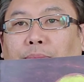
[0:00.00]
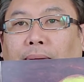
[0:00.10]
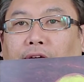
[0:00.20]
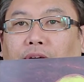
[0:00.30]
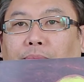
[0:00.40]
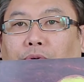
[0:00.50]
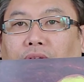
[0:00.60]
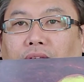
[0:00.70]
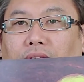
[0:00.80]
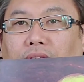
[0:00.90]
the pirate boy.
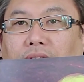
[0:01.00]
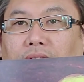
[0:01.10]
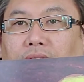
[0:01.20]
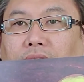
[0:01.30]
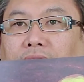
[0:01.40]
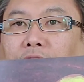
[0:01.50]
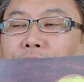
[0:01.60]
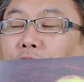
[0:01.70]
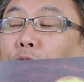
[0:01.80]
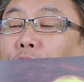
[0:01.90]
Now
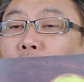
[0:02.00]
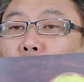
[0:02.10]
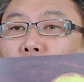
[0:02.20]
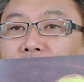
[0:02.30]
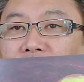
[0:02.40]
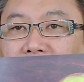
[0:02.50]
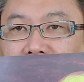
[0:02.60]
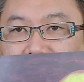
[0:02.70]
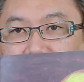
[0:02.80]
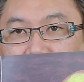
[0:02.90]
they're all
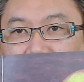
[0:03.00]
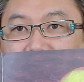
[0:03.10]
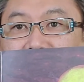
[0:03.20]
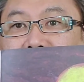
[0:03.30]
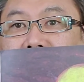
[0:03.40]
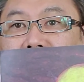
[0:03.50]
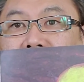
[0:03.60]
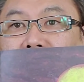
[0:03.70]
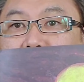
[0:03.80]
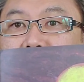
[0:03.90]
friends together, and they
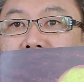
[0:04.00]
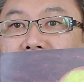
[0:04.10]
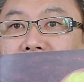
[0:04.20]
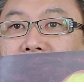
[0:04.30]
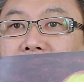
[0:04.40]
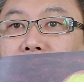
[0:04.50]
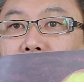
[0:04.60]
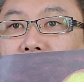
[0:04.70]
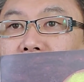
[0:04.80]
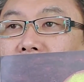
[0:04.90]
like to sit
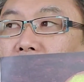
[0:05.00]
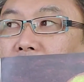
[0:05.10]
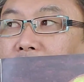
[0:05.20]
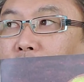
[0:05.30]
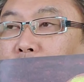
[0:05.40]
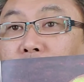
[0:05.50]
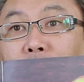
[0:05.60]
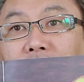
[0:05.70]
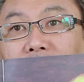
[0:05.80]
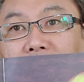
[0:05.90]
together and listen to the
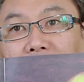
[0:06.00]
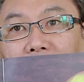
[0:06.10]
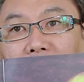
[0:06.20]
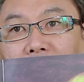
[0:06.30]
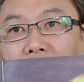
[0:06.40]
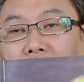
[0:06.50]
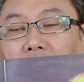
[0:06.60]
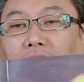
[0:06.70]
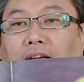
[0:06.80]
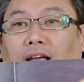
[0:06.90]
cricket singing.
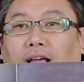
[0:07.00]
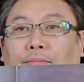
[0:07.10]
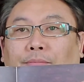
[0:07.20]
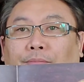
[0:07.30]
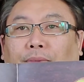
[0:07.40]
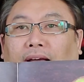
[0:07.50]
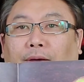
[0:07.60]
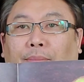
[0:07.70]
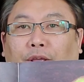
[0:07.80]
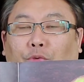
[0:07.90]

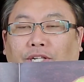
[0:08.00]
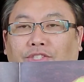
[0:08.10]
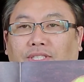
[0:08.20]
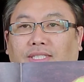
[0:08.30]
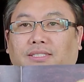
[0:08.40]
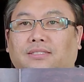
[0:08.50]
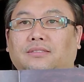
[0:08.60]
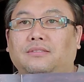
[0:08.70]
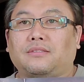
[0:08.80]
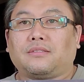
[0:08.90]
My question is,
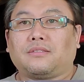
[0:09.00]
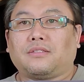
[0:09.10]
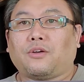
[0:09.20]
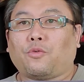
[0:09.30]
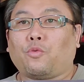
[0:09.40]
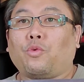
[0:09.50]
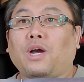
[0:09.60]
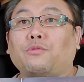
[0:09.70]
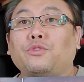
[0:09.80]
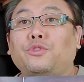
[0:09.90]

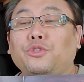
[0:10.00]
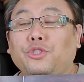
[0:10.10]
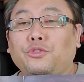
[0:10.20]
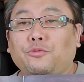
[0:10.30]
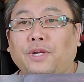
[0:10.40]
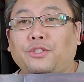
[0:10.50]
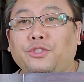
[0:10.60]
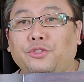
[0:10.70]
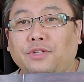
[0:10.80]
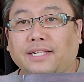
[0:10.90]
what do
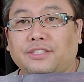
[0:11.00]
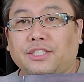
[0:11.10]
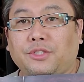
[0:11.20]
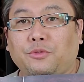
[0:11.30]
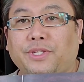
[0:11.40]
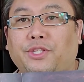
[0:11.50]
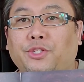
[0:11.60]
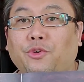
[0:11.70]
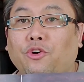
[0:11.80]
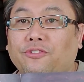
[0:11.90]
you like to do with
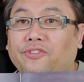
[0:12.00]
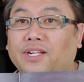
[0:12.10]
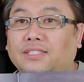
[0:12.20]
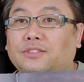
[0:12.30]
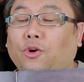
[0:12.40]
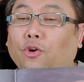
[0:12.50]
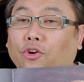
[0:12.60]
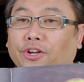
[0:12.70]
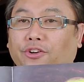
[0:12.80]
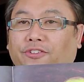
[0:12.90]
your friends
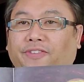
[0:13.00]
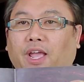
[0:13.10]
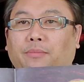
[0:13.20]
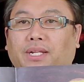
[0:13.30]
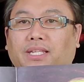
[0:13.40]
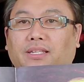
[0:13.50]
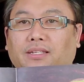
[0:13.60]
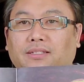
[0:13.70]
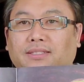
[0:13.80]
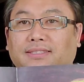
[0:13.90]
or your family
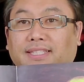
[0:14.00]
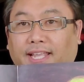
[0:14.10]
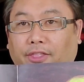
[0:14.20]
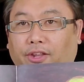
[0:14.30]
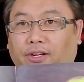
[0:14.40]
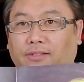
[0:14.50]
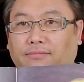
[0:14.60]
together?